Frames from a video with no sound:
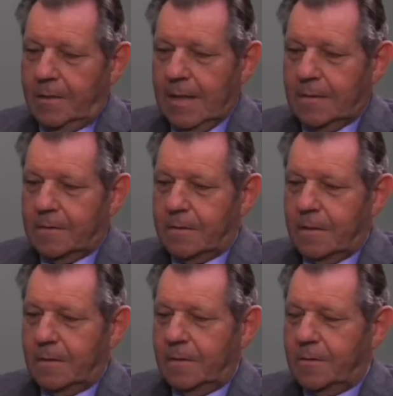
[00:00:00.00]
Yes,
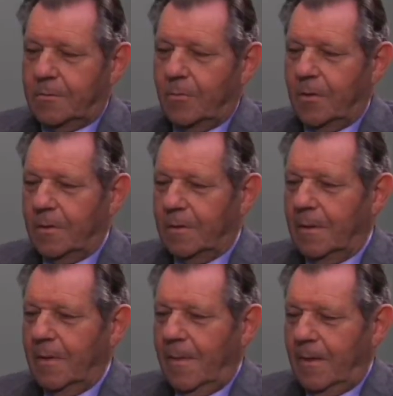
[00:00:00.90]
these were
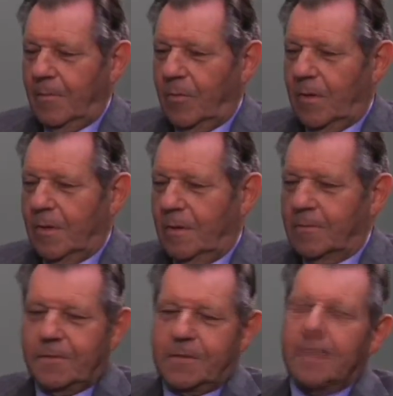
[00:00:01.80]
very
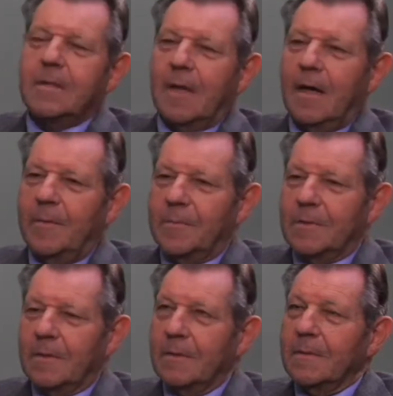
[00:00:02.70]
interesting
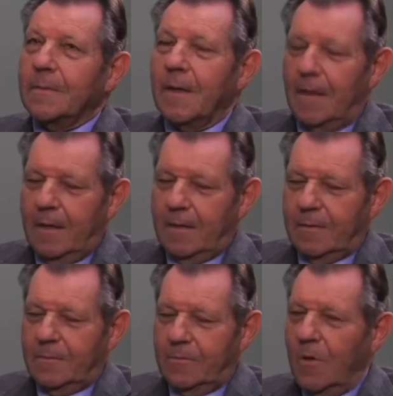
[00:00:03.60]
times. I
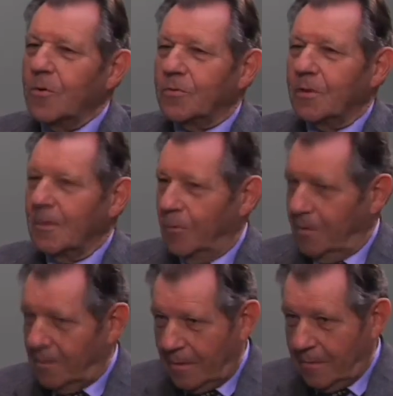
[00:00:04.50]
know Gianni
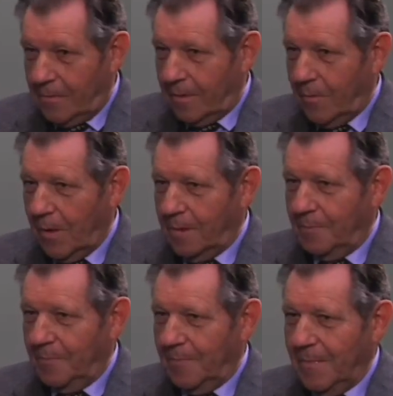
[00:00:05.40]
Bonadonna very well.
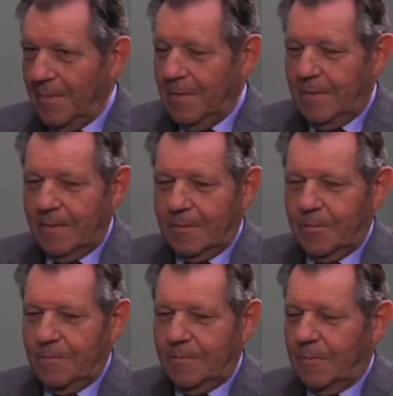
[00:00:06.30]
He's
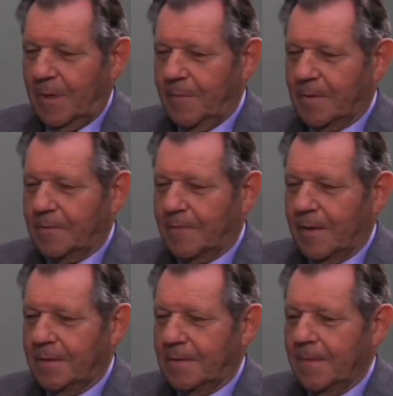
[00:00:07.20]
one of my best
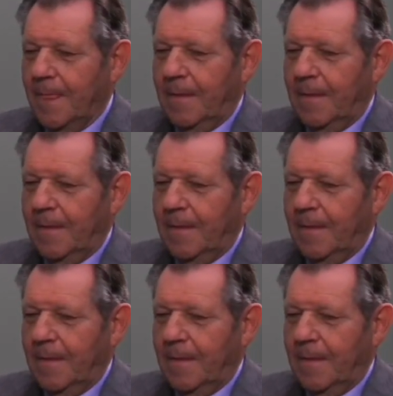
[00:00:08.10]
friends.